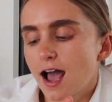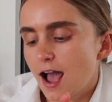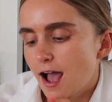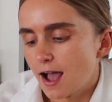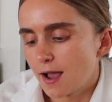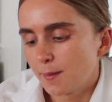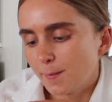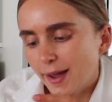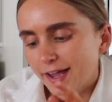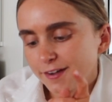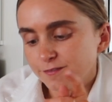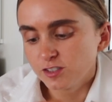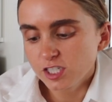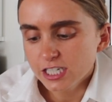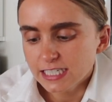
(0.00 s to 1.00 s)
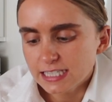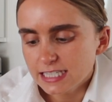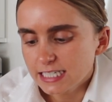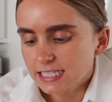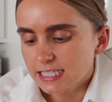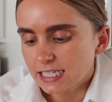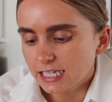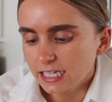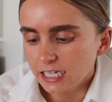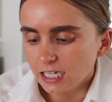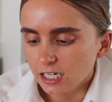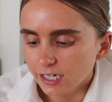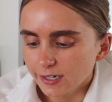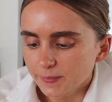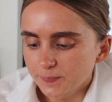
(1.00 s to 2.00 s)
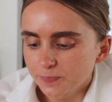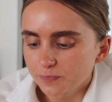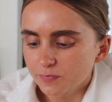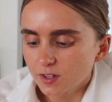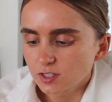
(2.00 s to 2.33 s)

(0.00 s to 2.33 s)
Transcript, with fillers: Um, I have chia seeds in here.